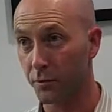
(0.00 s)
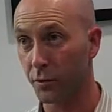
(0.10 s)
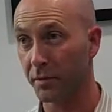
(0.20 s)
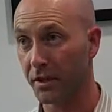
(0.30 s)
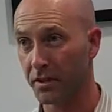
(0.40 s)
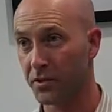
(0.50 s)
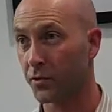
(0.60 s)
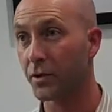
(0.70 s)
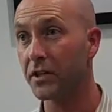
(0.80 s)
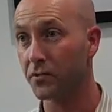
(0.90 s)
group is
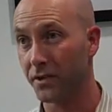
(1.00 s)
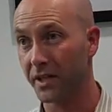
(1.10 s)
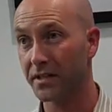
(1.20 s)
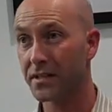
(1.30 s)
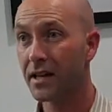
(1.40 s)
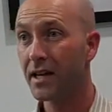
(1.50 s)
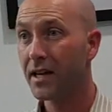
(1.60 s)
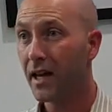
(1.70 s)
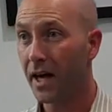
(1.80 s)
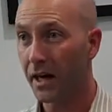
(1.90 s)
Green
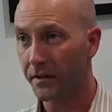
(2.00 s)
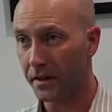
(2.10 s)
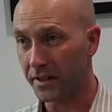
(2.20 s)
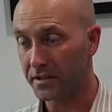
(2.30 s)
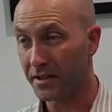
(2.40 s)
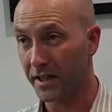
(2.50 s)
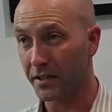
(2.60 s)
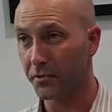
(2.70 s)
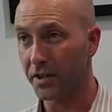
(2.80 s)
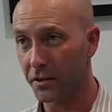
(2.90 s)
Drinks that get
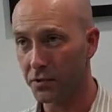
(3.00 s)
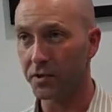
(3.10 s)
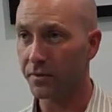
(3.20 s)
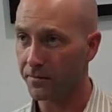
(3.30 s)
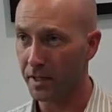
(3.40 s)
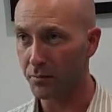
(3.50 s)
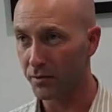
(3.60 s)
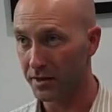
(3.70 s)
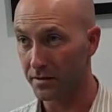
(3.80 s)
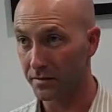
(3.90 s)
together, and they usually invite a
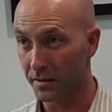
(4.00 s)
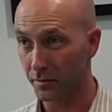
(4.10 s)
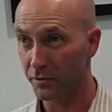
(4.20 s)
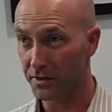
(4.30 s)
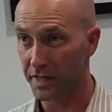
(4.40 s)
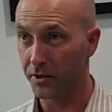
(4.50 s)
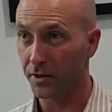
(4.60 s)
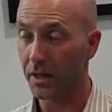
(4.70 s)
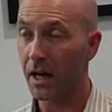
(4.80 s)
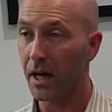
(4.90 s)

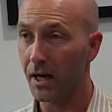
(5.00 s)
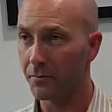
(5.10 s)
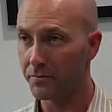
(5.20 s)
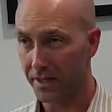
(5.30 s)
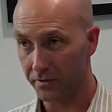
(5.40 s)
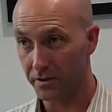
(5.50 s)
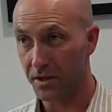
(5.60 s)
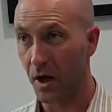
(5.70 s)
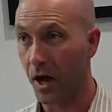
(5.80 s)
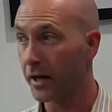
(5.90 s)
presenter down to
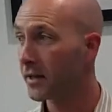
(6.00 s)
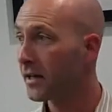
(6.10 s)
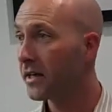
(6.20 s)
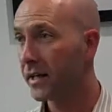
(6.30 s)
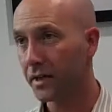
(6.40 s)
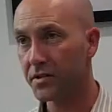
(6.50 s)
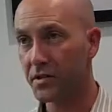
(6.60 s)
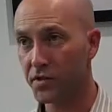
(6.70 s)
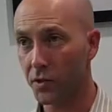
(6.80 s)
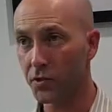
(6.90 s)
talk, and it's
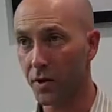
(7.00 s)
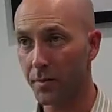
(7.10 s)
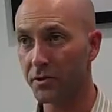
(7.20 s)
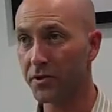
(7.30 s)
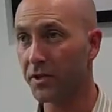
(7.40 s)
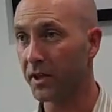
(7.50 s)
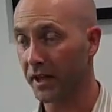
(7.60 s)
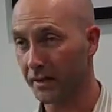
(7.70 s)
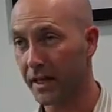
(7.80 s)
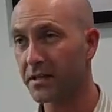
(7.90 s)
a social
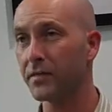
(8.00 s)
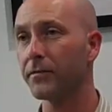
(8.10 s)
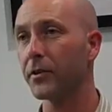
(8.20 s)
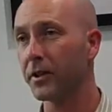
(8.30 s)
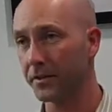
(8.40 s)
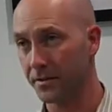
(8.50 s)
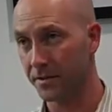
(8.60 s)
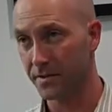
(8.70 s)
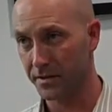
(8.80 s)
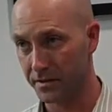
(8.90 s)
opportunity, and that's a very
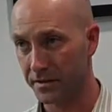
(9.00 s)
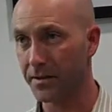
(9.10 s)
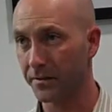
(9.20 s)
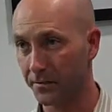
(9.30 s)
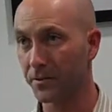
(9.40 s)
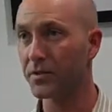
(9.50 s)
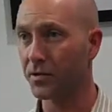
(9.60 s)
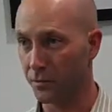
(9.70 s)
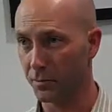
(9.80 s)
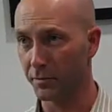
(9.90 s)

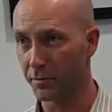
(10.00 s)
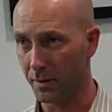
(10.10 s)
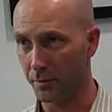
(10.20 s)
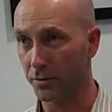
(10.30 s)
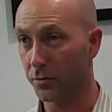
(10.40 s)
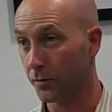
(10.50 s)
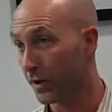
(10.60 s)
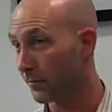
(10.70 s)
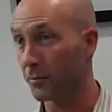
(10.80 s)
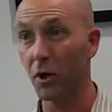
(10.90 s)
diverse group of people who
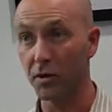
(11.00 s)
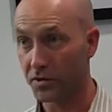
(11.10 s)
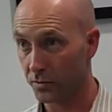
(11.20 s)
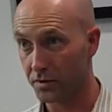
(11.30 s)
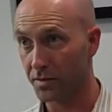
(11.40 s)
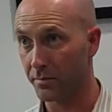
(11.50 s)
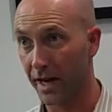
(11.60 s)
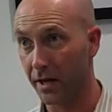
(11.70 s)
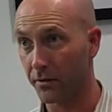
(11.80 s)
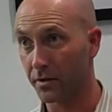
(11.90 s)
come from all sorts of
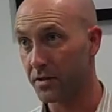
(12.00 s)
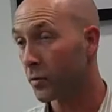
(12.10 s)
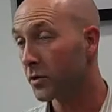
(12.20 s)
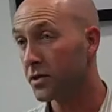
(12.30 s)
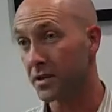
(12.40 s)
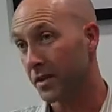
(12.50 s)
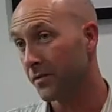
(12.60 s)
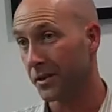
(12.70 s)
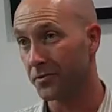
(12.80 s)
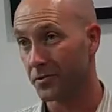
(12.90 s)
backgrounds or just
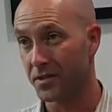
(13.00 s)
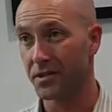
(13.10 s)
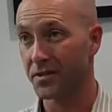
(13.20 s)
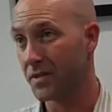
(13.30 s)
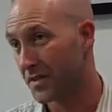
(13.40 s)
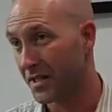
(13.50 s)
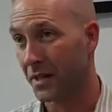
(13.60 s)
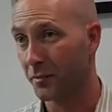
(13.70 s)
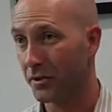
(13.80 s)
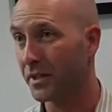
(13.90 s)
even interest in
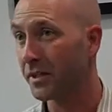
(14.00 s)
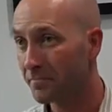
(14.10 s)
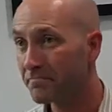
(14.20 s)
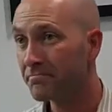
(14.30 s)
sustainability.